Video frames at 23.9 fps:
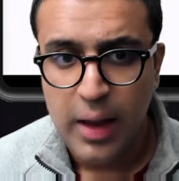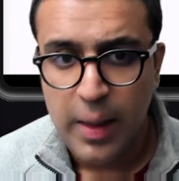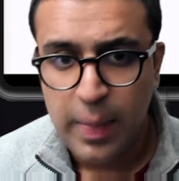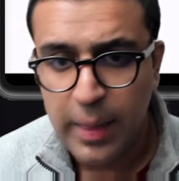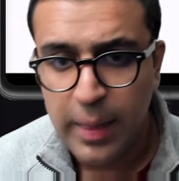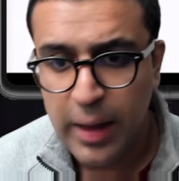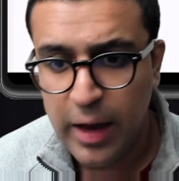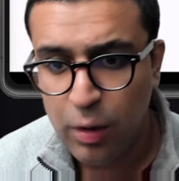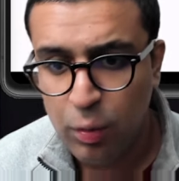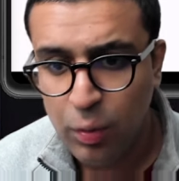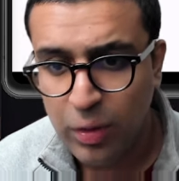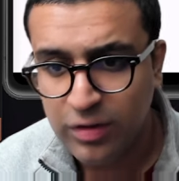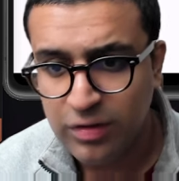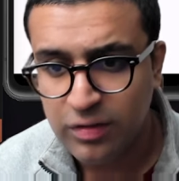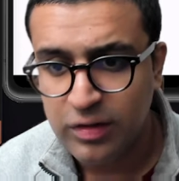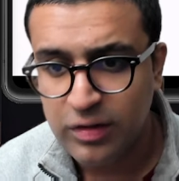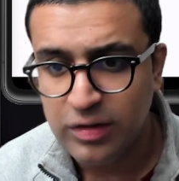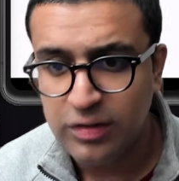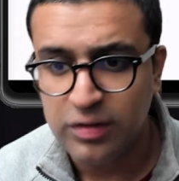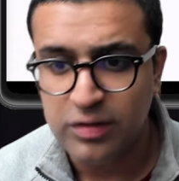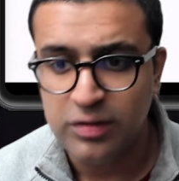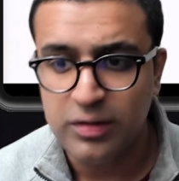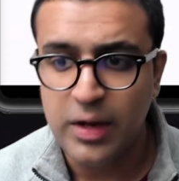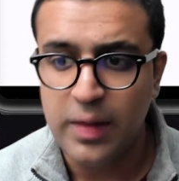Then once
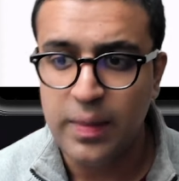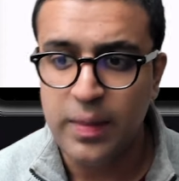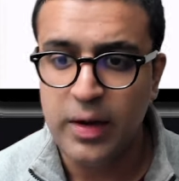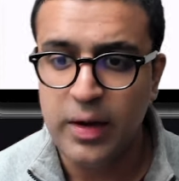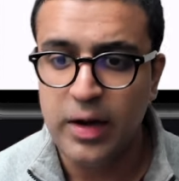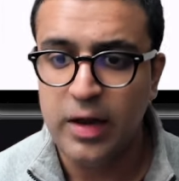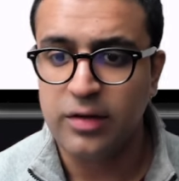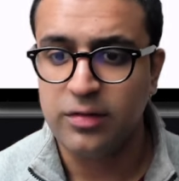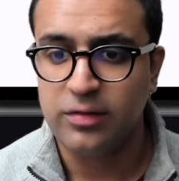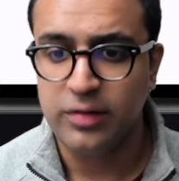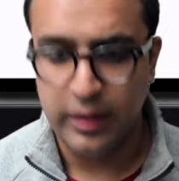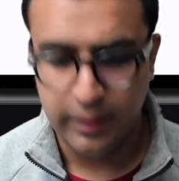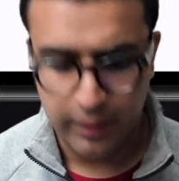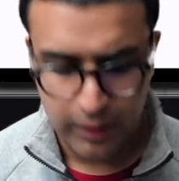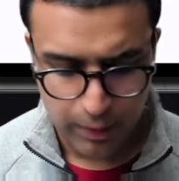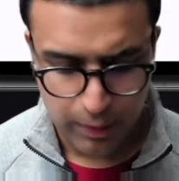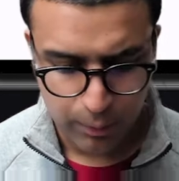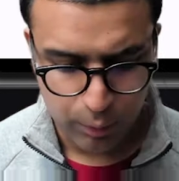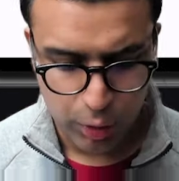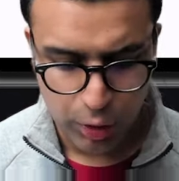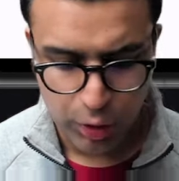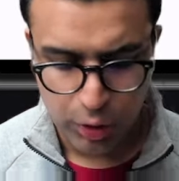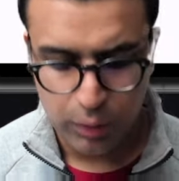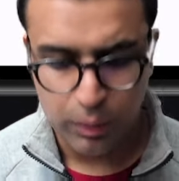this is done, the next thing that I'm
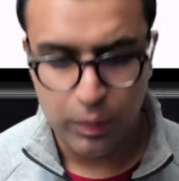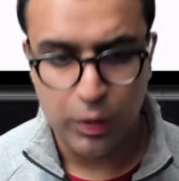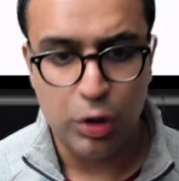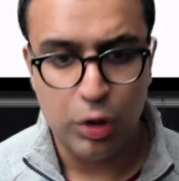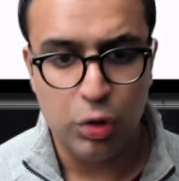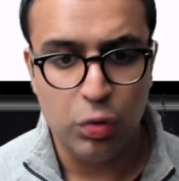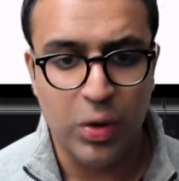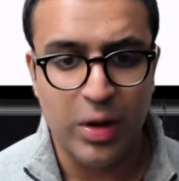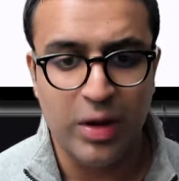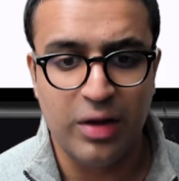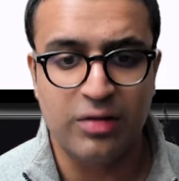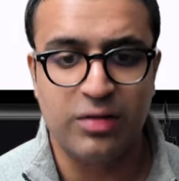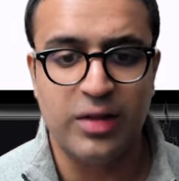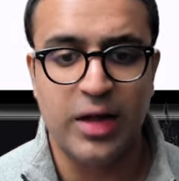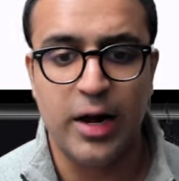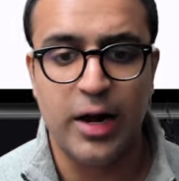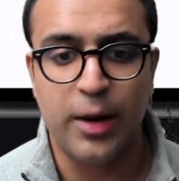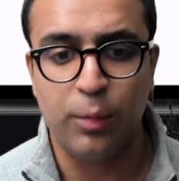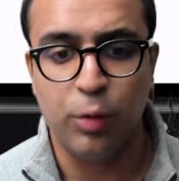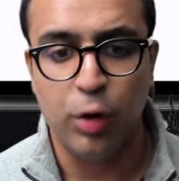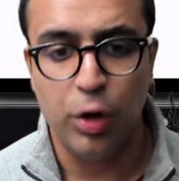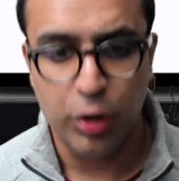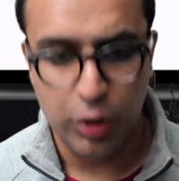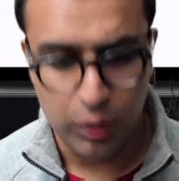going to be doing is that
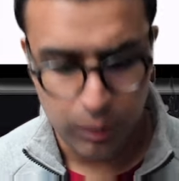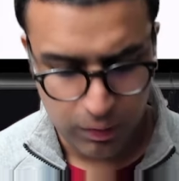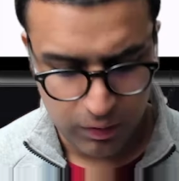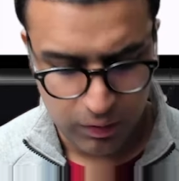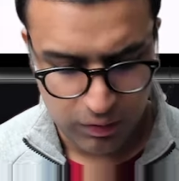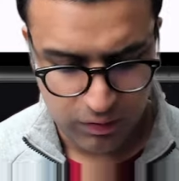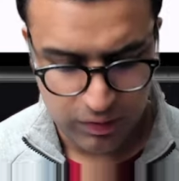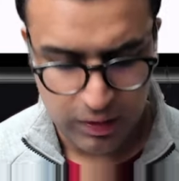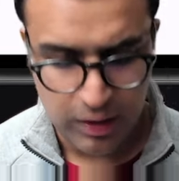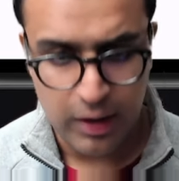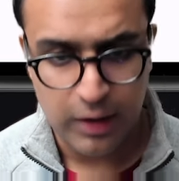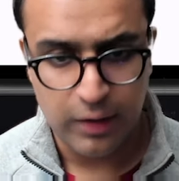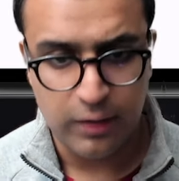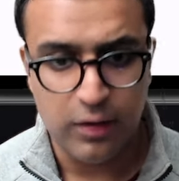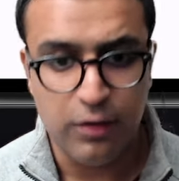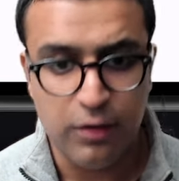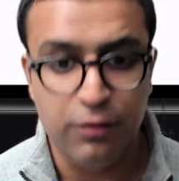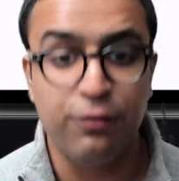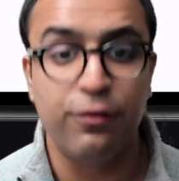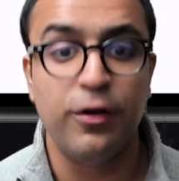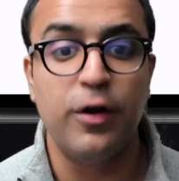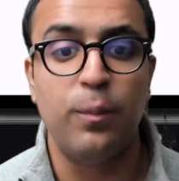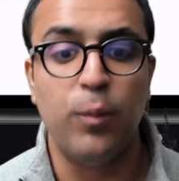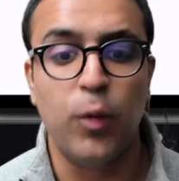I'm going to be setting the
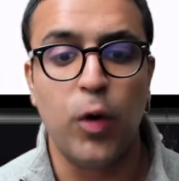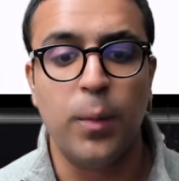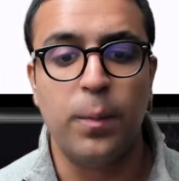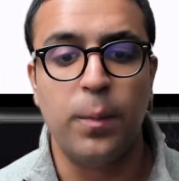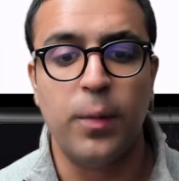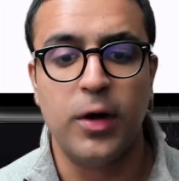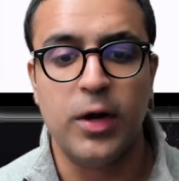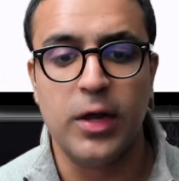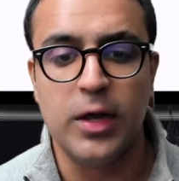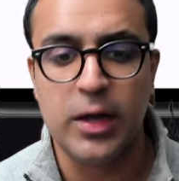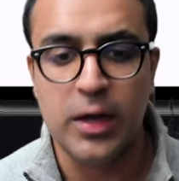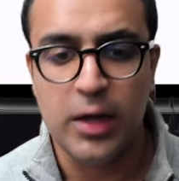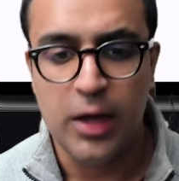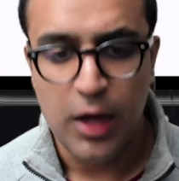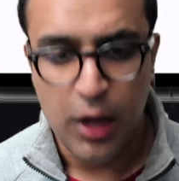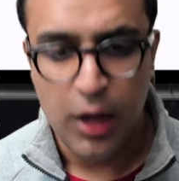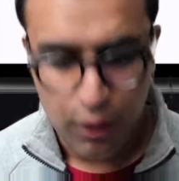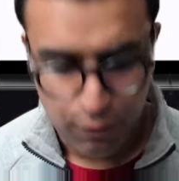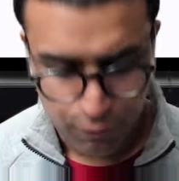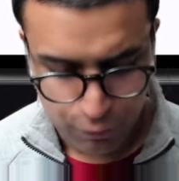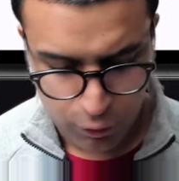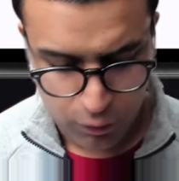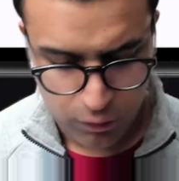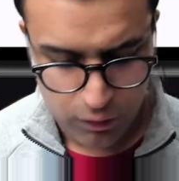fit property
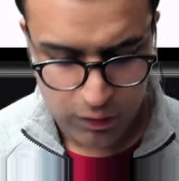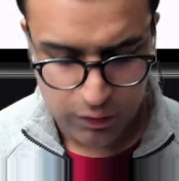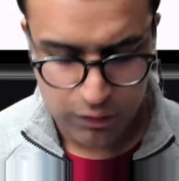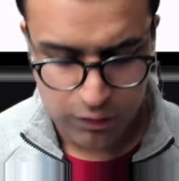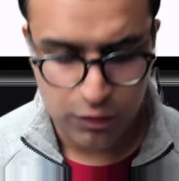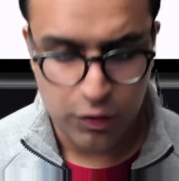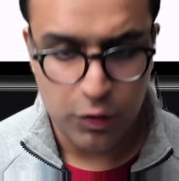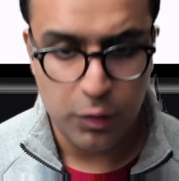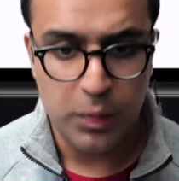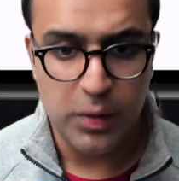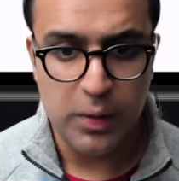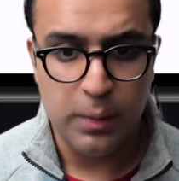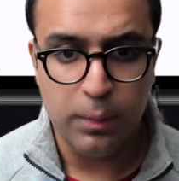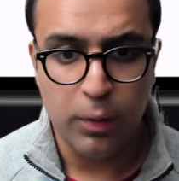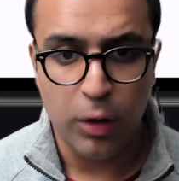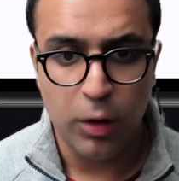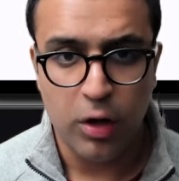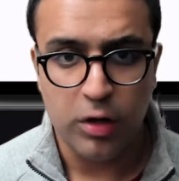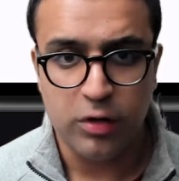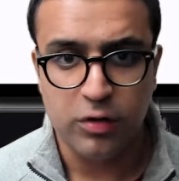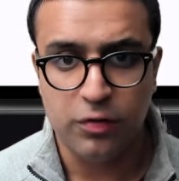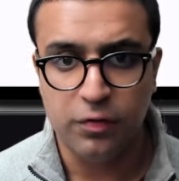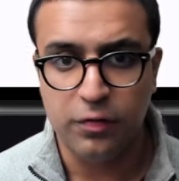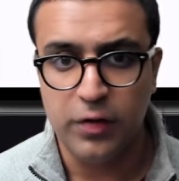for this to be
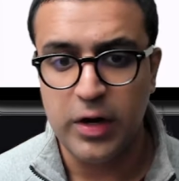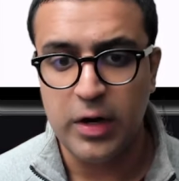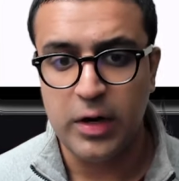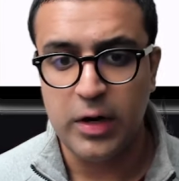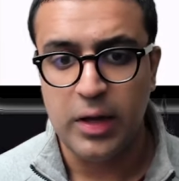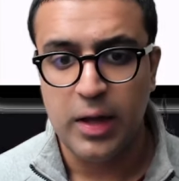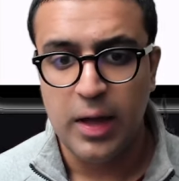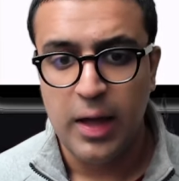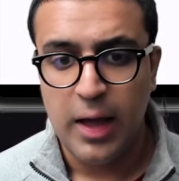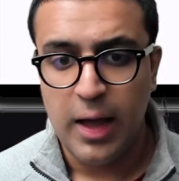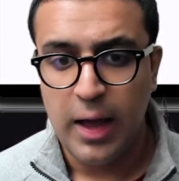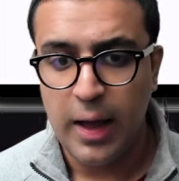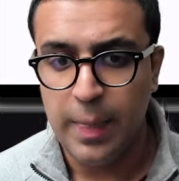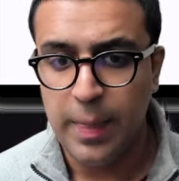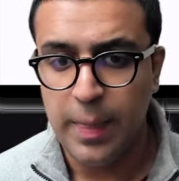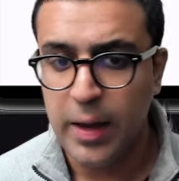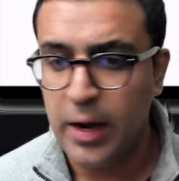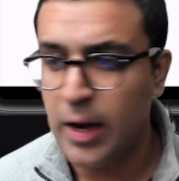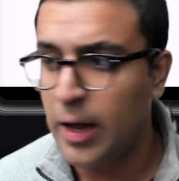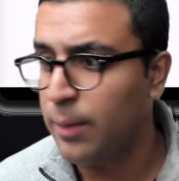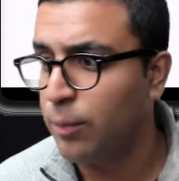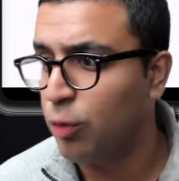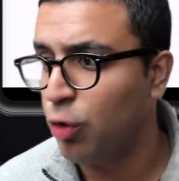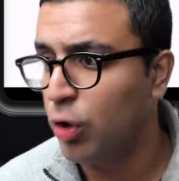box fit, and then
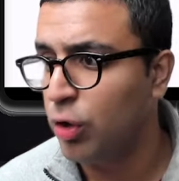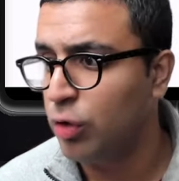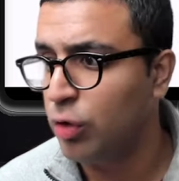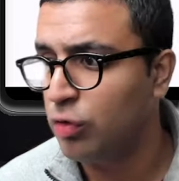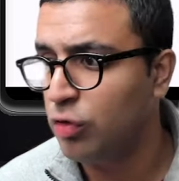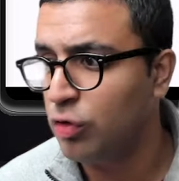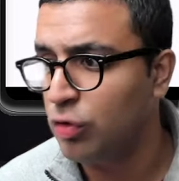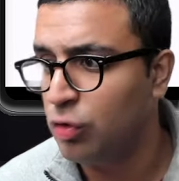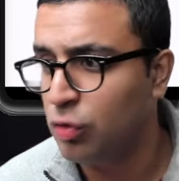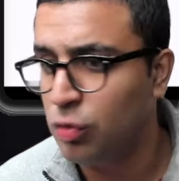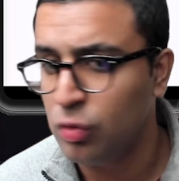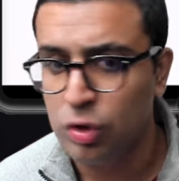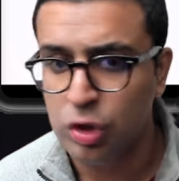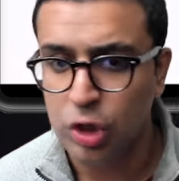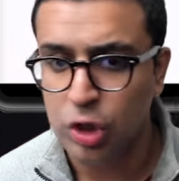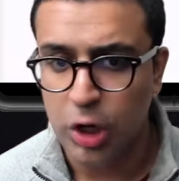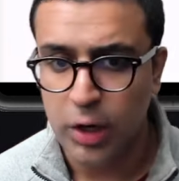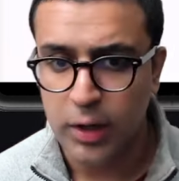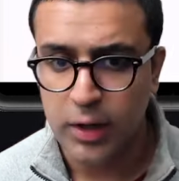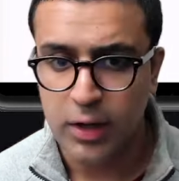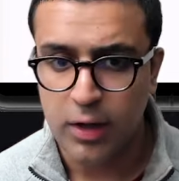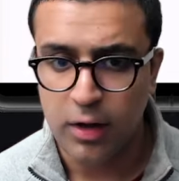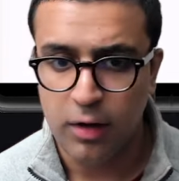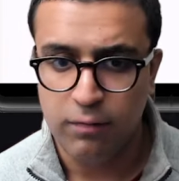I'm going to do
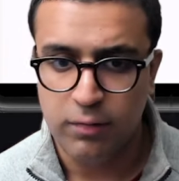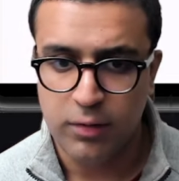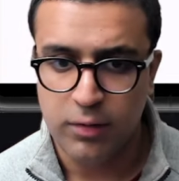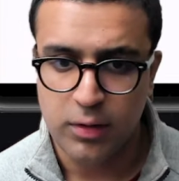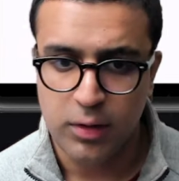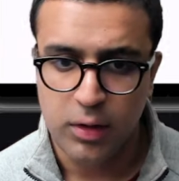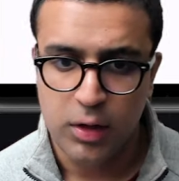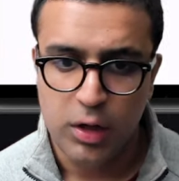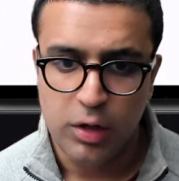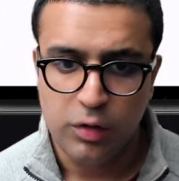dot cover.